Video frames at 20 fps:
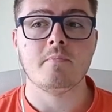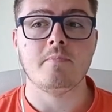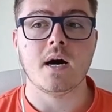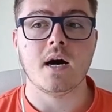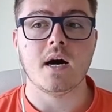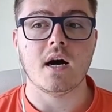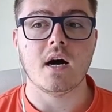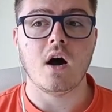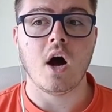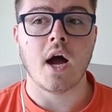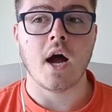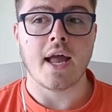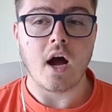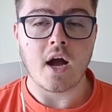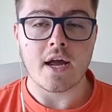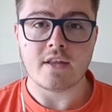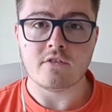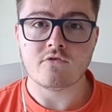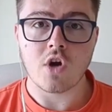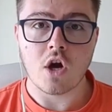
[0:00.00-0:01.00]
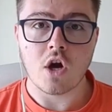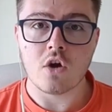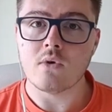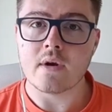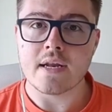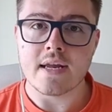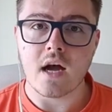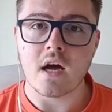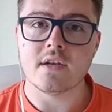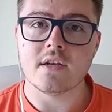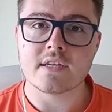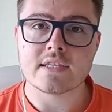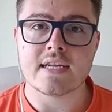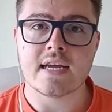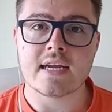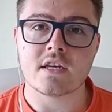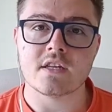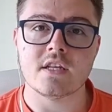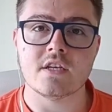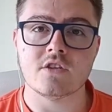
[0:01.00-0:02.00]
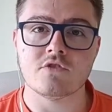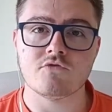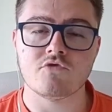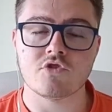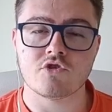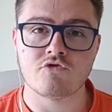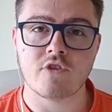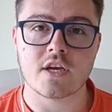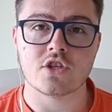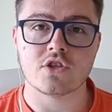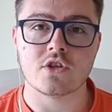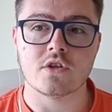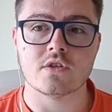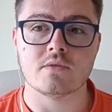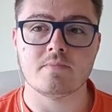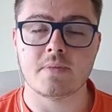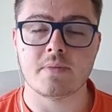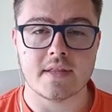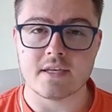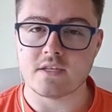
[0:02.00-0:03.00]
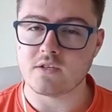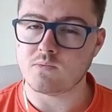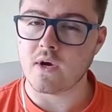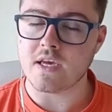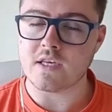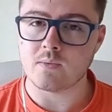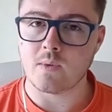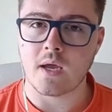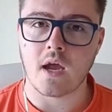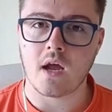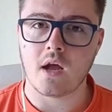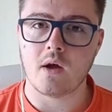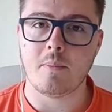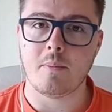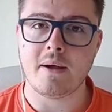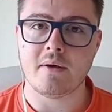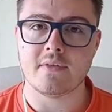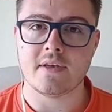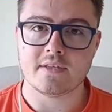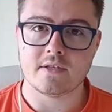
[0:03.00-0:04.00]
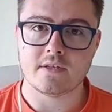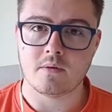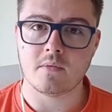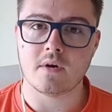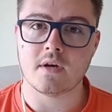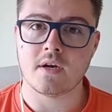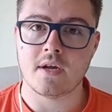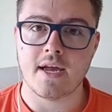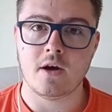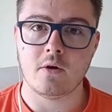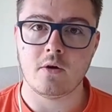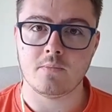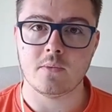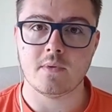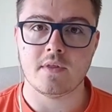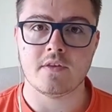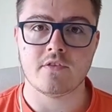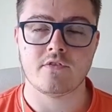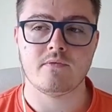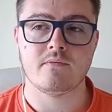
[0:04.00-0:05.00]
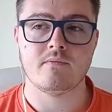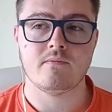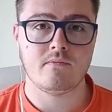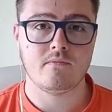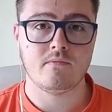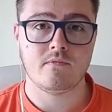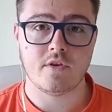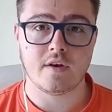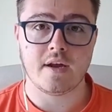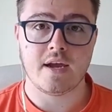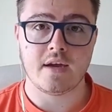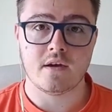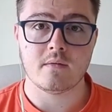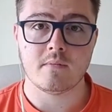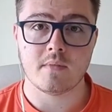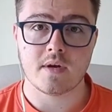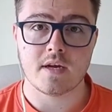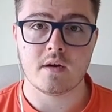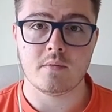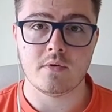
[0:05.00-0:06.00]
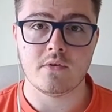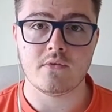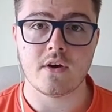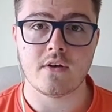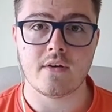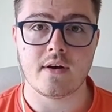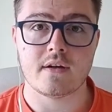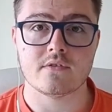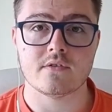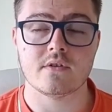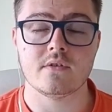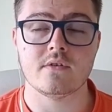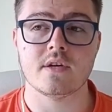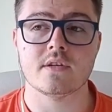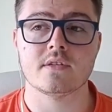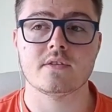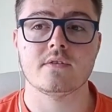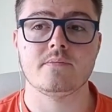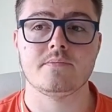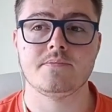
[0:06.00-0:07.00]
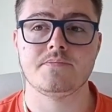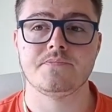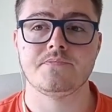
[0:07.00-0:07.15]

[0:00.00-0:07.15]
But I totally understand these restrictions, but there's ways we can go about this. I'm going to help you with this. Today, I'm going to help you figure out how to do this.